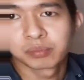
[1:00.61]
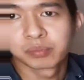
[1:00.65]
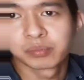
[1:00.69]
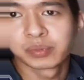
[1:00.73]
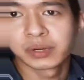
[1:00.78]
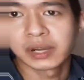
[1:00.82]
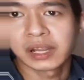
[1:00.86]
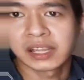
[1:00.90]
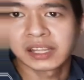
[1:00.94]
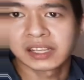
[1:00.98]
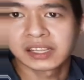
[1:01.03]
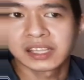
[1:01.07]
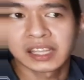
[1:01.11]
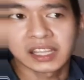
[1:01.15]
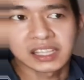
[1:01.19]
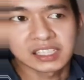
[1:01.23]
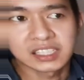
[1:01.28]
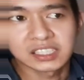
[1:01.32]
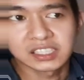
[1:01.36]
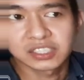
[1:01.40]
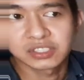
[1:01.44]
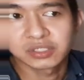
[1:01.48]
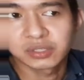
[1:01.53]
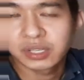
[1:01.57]
brand that
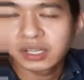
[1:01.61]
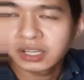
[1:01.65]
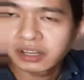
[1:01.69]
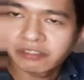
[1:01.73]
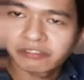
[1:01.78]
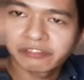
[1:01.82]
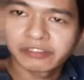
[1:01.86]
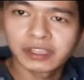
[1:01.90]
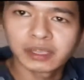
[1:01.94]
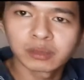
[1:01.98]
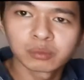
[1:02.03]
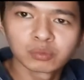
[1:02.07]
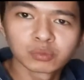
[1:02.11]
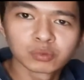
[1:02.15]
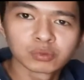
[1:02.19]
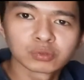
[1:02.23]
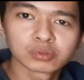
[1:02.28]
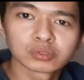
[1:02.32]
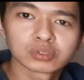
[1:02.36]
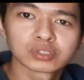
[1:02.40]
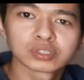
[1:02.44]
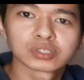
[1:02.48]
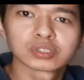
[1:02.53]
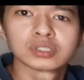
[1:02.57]
is really
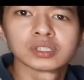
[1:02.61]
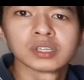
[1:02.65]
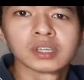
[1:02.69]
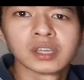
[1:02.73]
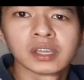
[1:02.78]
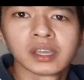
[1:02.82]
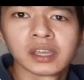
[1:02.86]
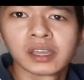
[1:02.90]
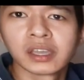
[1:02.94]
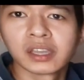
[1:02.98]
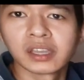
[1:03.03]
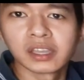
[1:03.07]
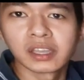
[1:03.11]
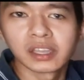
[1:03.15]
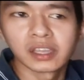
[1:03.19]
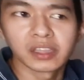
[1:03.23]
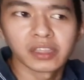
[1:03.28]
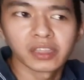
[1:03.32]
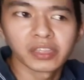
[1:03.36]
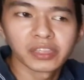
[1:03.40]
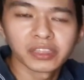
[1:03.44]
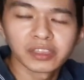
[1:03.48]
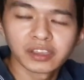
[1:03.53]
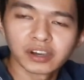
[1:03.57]
famous
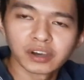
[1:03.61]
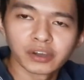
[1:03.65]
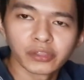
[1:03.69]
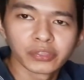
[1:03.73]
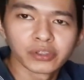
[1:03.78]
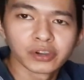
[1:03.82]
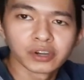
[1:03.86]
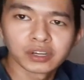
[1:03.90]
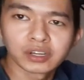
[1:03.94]
in the other